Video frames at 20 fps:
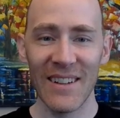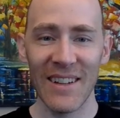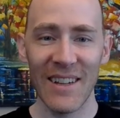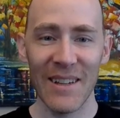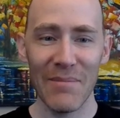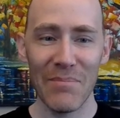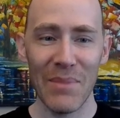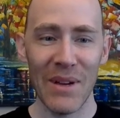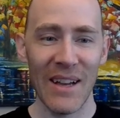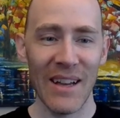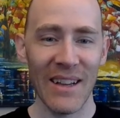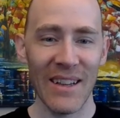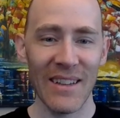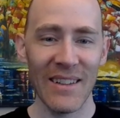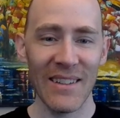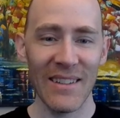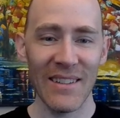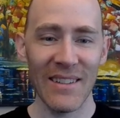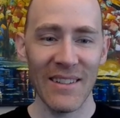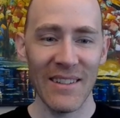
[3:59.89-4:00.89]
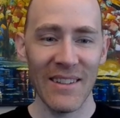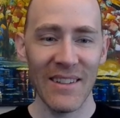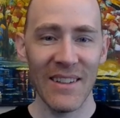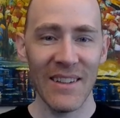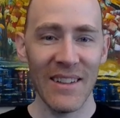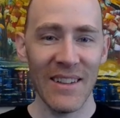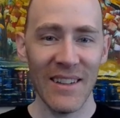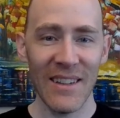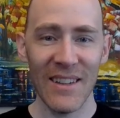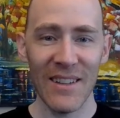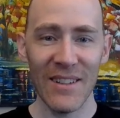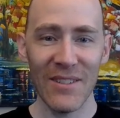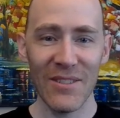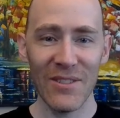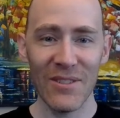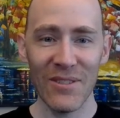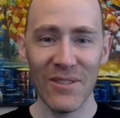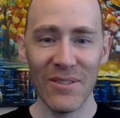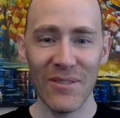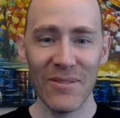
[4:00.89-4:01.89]
Get back
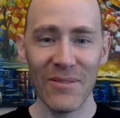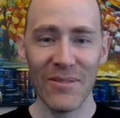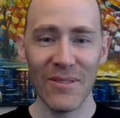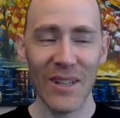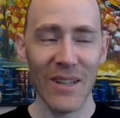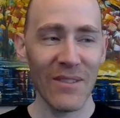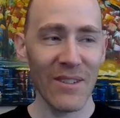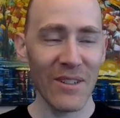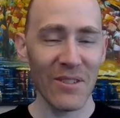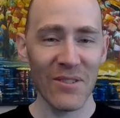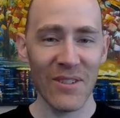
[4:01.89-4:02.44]
into loving